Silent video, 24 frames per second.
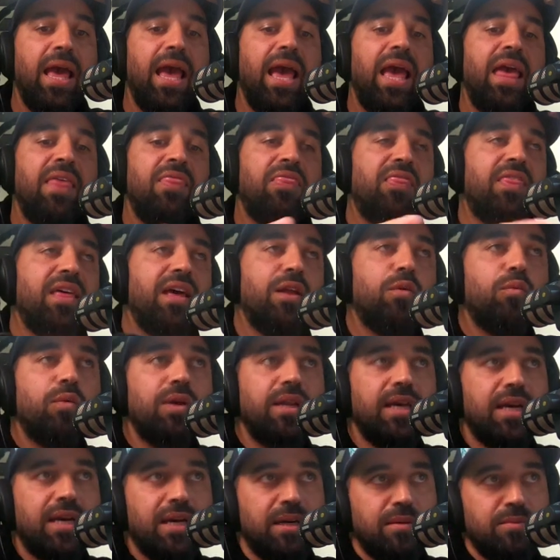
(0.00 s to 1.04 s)
And then when
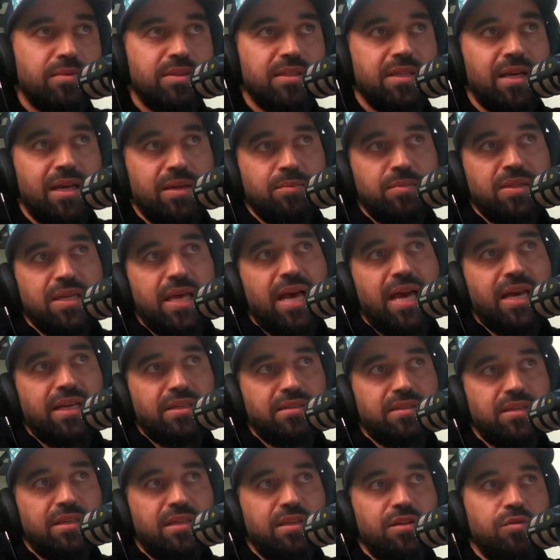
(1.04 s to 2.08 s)
it comes time to
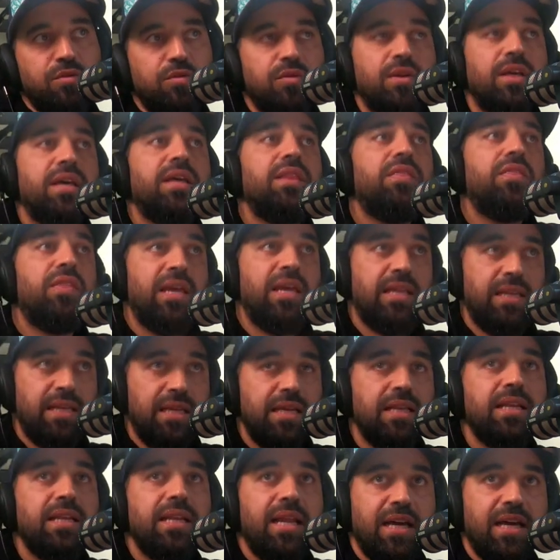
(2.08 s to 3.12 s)
execute, they
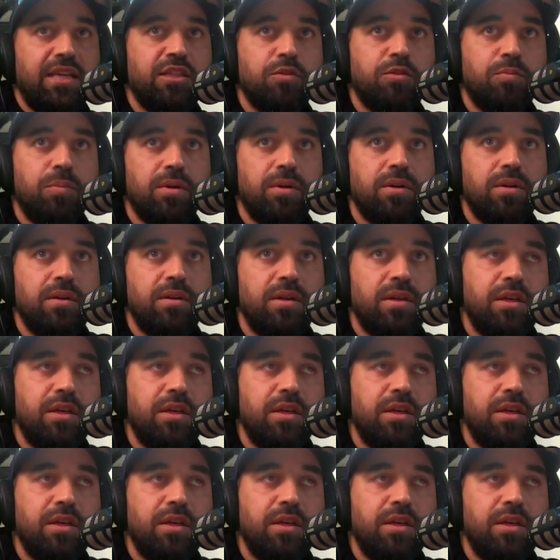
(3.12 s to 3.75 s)
need an expert.